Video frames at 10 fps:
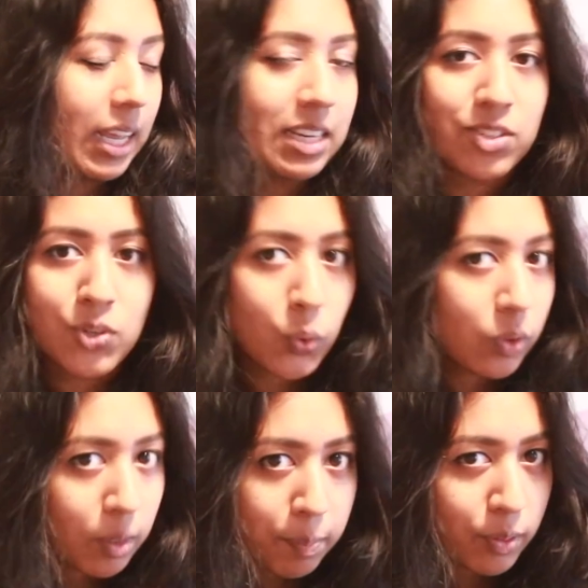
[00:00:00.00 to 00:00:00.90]
It's
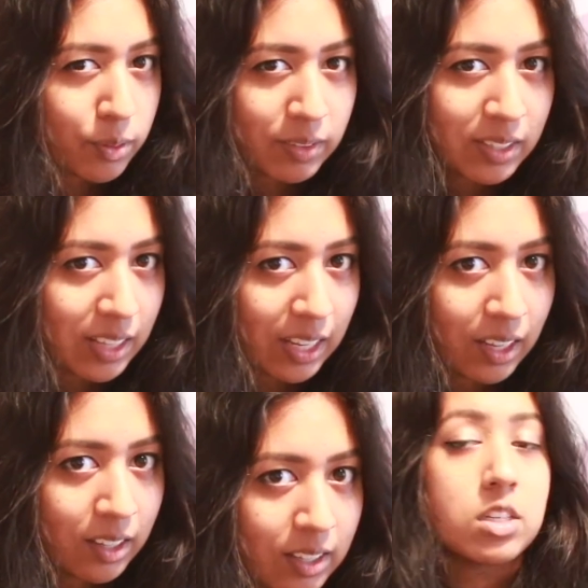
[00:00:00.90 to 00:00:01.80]
not a proven
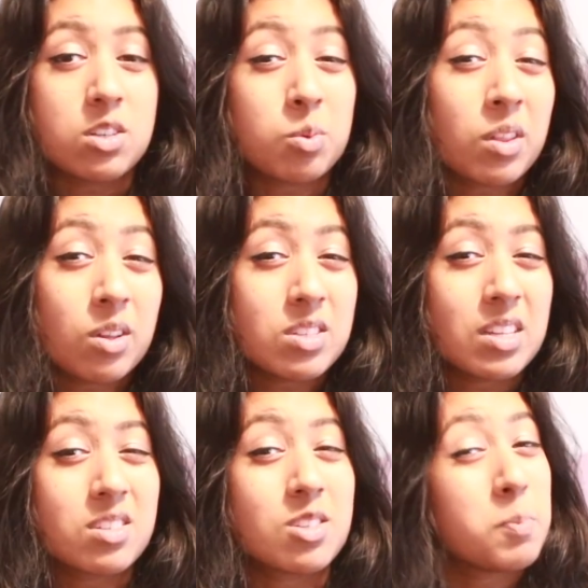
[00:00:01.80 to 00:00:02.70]
thing, it's just one of those
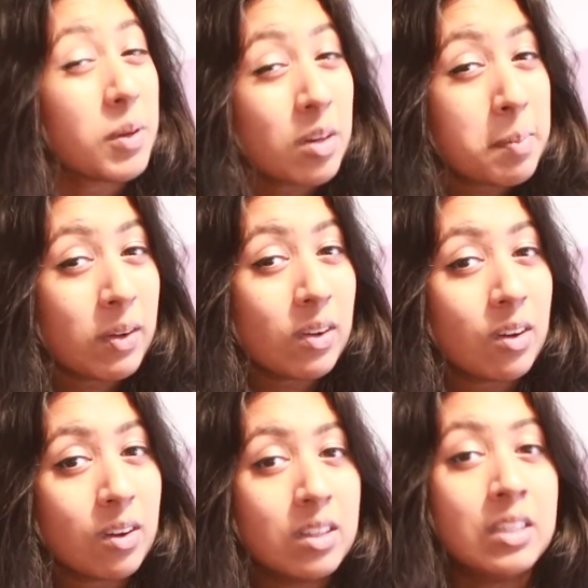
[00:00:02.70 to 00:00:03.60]
things that's spoken about a
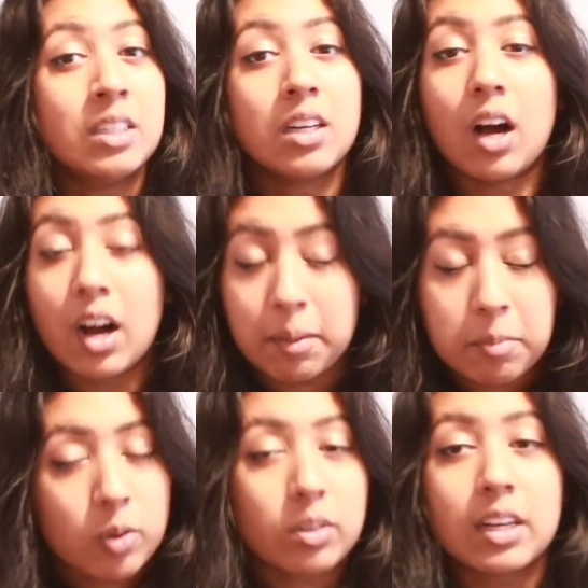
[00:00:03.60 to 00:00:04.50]
lot. I'm
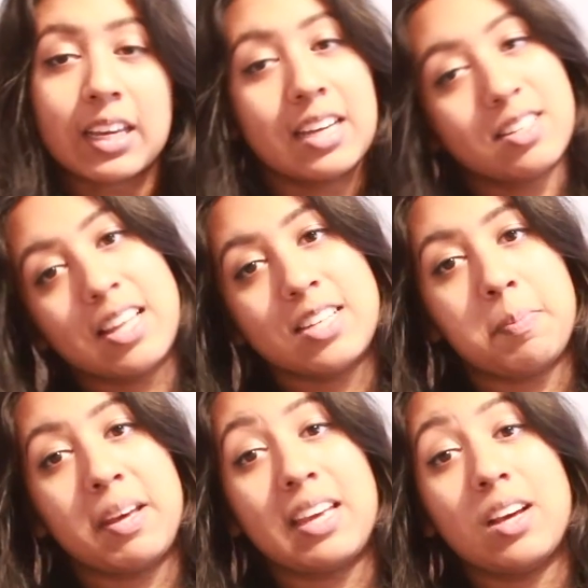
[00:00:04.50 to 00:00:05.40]
not gonna get into that
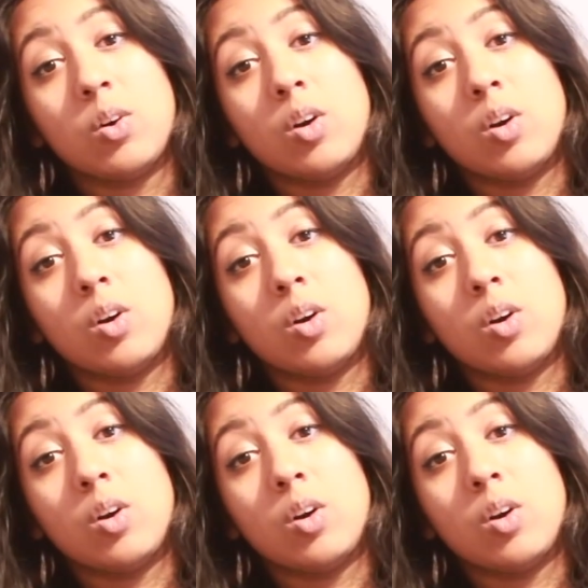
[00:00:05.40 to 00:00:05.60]
debate.